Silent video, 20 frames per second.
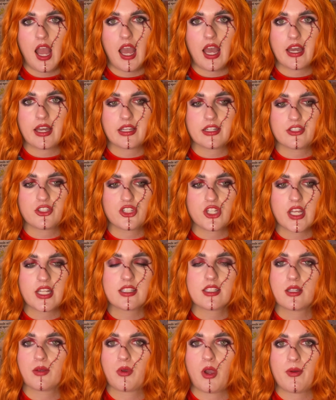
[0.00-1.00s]
and she
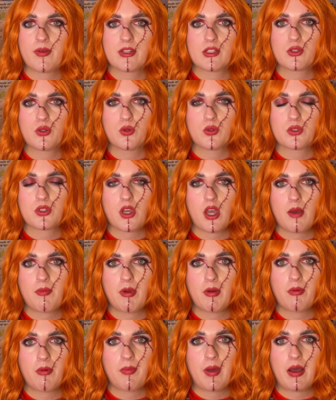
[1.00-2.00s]
ended up going to talk to her
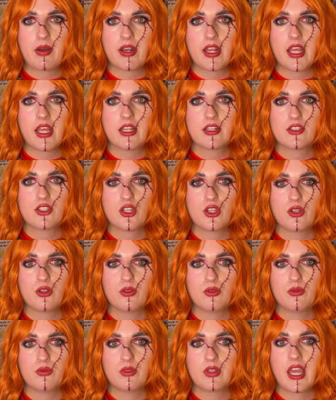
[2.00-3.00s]
mum about it
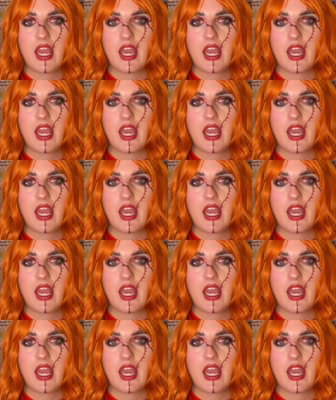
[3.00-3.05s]
to